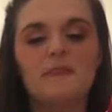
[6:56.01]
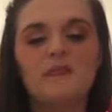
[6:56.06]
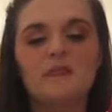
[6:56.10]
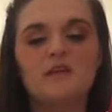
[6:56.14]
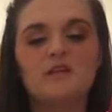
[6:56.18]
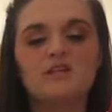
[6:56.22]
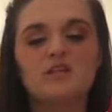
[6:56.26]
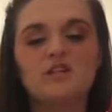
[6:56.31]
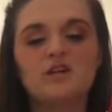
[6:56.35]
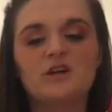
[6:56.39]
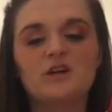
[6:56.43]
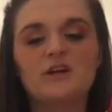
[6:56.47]

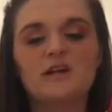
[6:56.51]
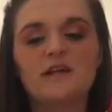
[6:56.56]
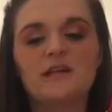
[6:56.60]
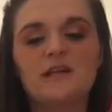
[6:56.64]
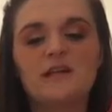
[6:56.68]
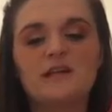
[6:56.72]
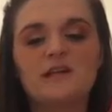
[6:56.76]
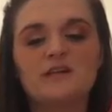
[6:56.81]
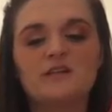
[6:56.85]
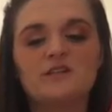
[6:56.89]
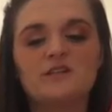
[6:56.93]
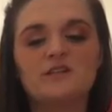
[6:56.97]
Turning
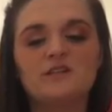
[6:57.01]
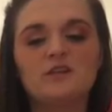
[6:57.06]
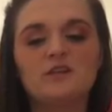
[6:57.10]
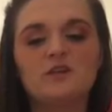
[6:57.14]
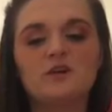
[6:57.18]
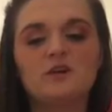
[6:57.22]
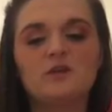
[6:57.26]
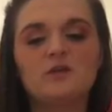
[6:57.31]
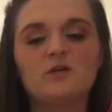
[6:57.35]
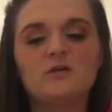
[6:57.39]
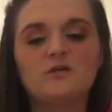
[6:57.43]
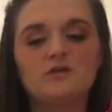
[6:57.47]
in a
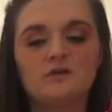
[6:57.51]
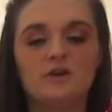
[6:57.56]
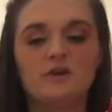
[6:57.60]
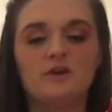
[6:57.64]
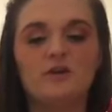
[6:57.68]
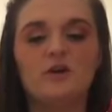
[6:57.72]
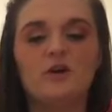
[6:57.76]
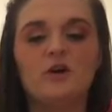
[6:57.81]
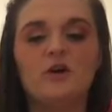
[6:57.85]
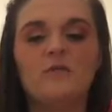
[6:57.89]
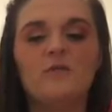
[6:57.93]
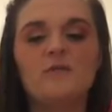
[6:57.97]
slow
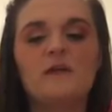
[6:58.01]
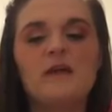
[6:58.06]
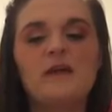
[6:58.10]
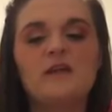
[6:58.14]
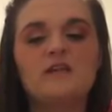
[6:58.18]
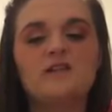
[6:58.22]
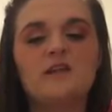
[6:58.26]
circle,